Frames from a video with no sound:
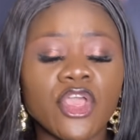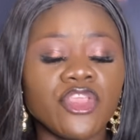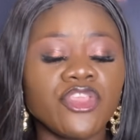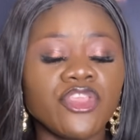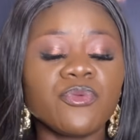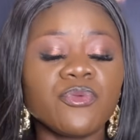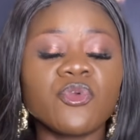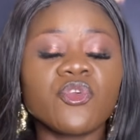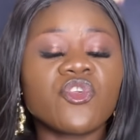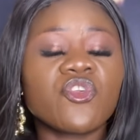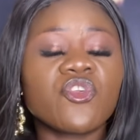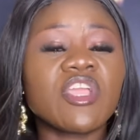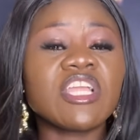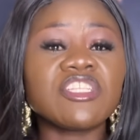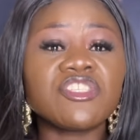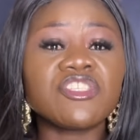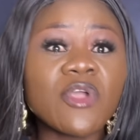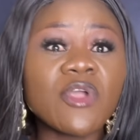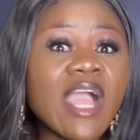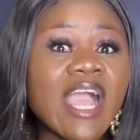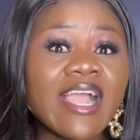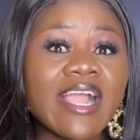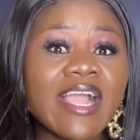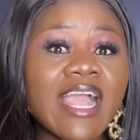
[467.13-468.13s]
you will create
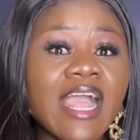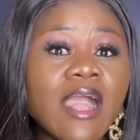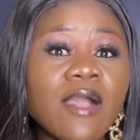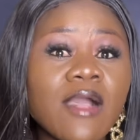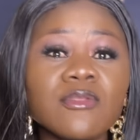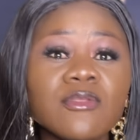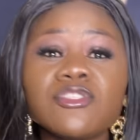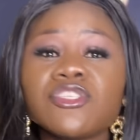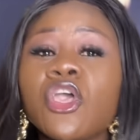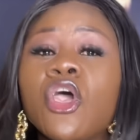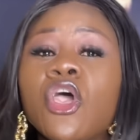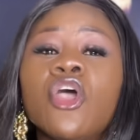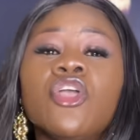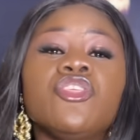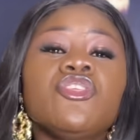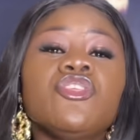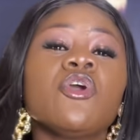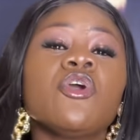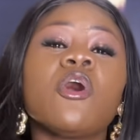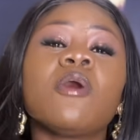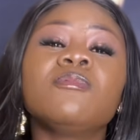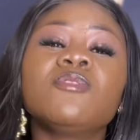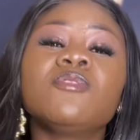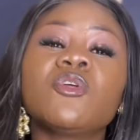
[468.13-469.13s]
your account, you
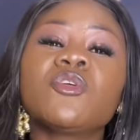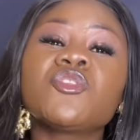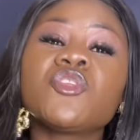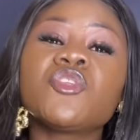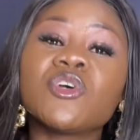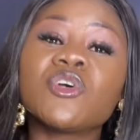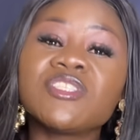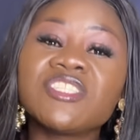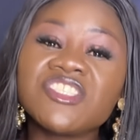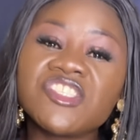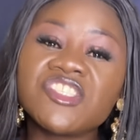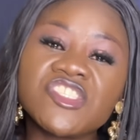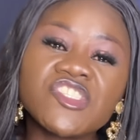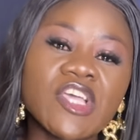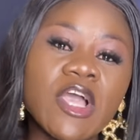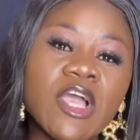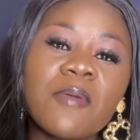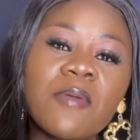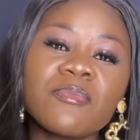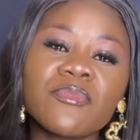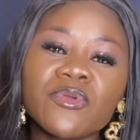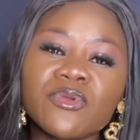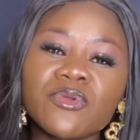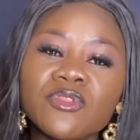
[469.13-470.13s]
upload your digital
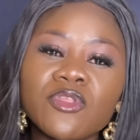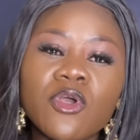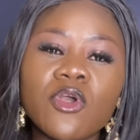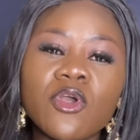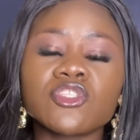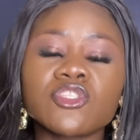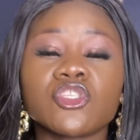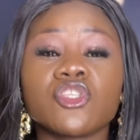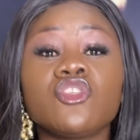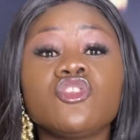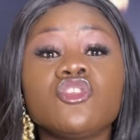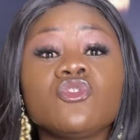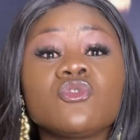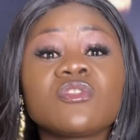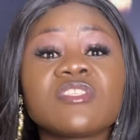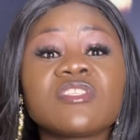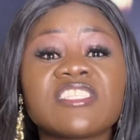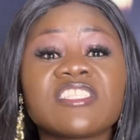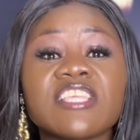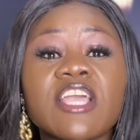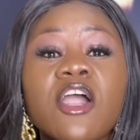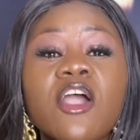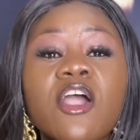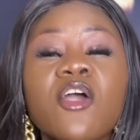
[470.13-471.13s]
products, you
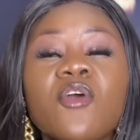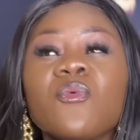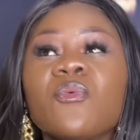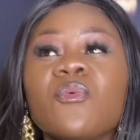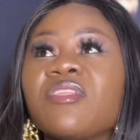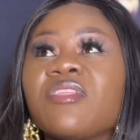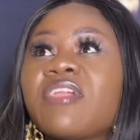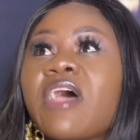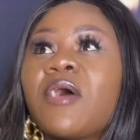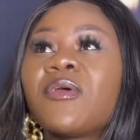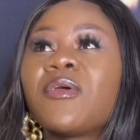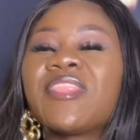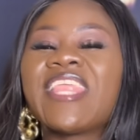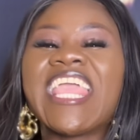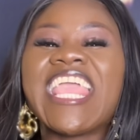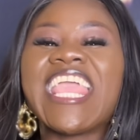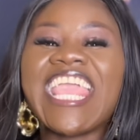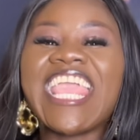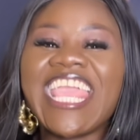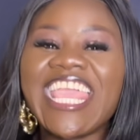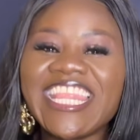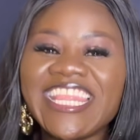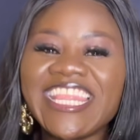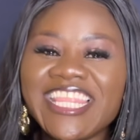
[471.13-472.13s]
sell without
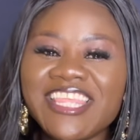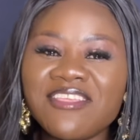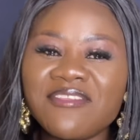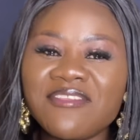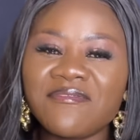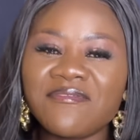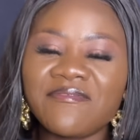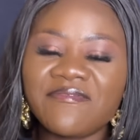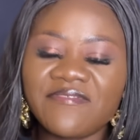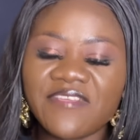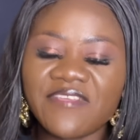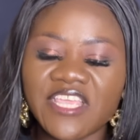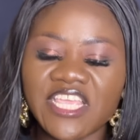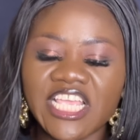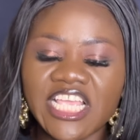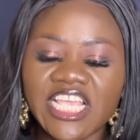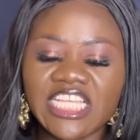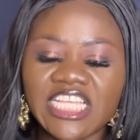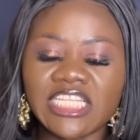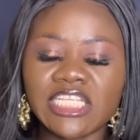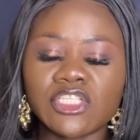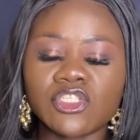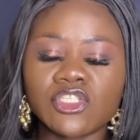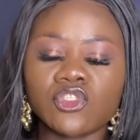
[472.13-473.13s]
any fee.
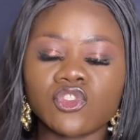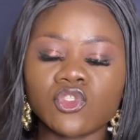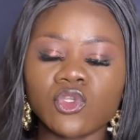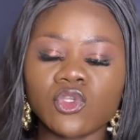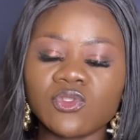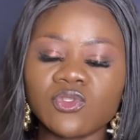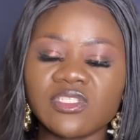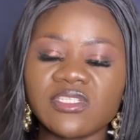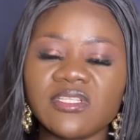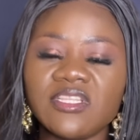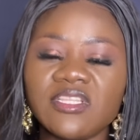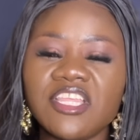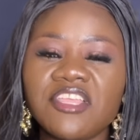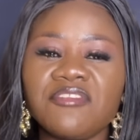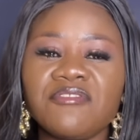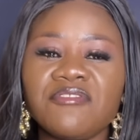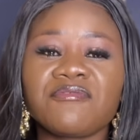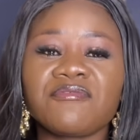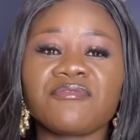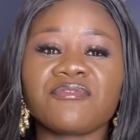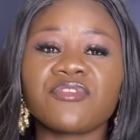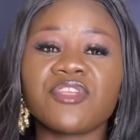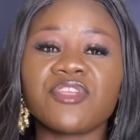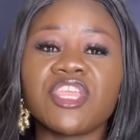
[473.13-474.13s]
It is totally
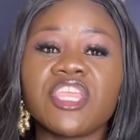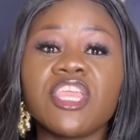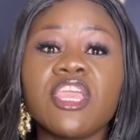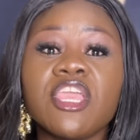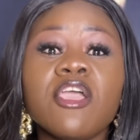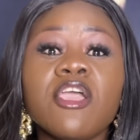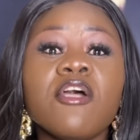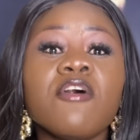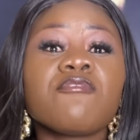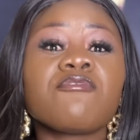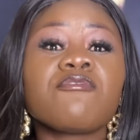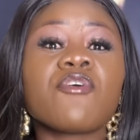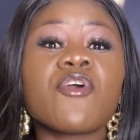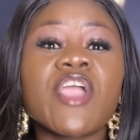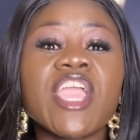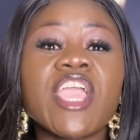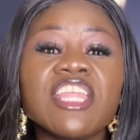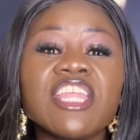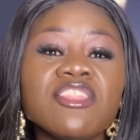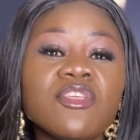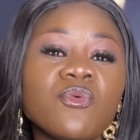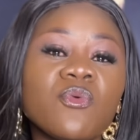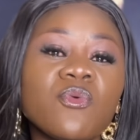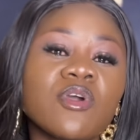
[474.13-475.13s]
free for
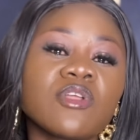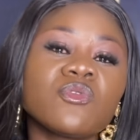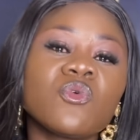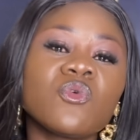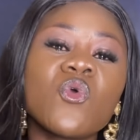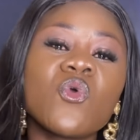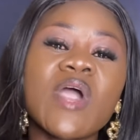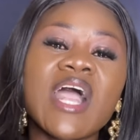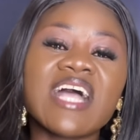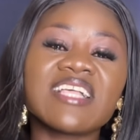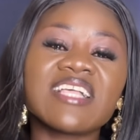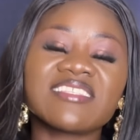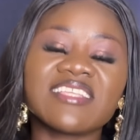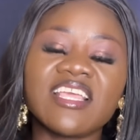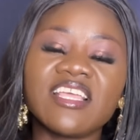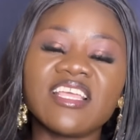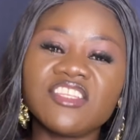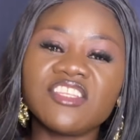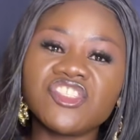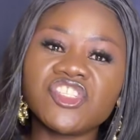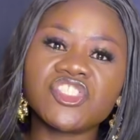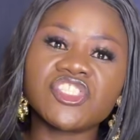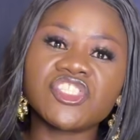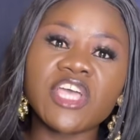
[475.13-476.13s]
anyone who has a
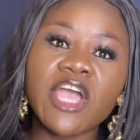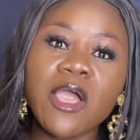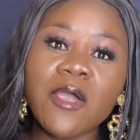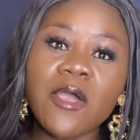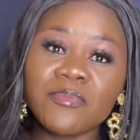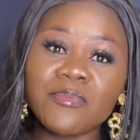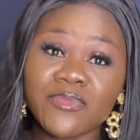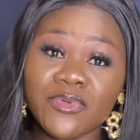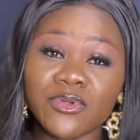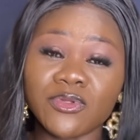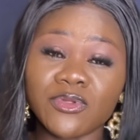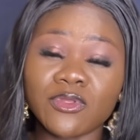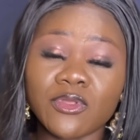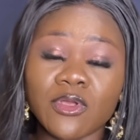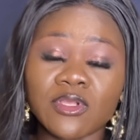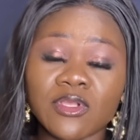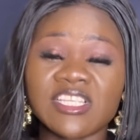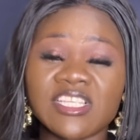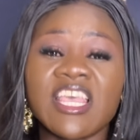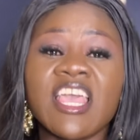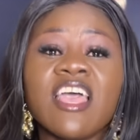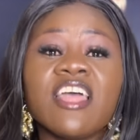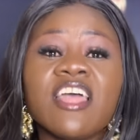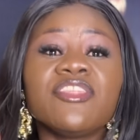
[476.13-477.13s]
digital product.
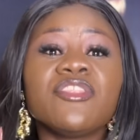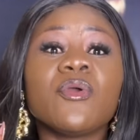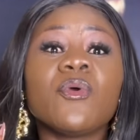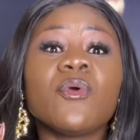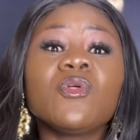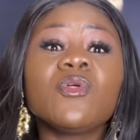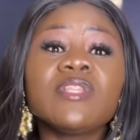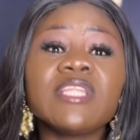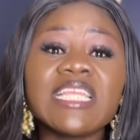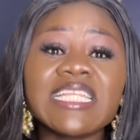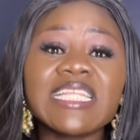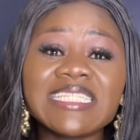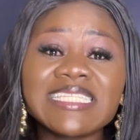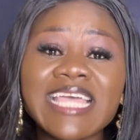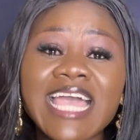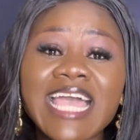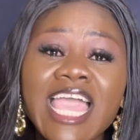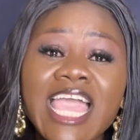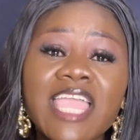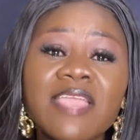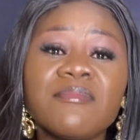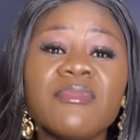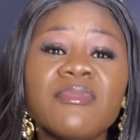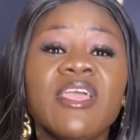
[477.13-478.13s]
The only
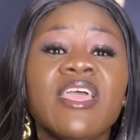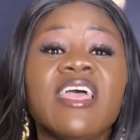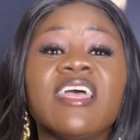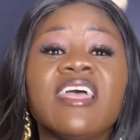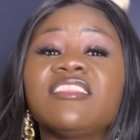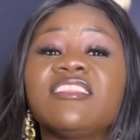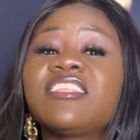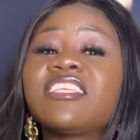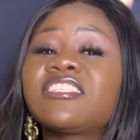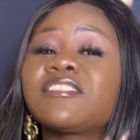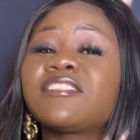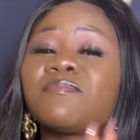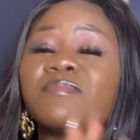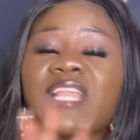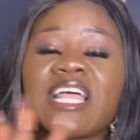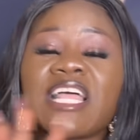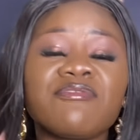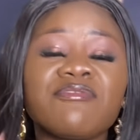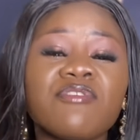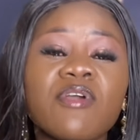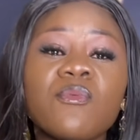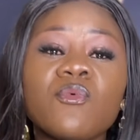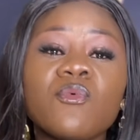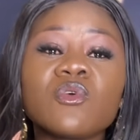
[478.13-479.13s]
time this
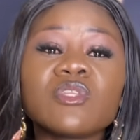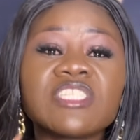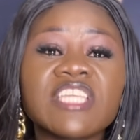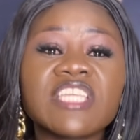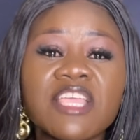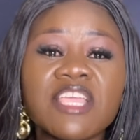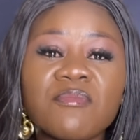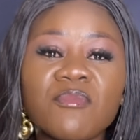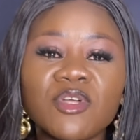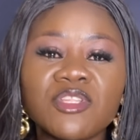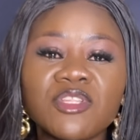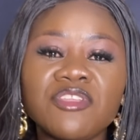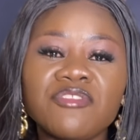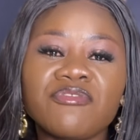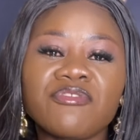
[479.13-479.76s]
platform will take money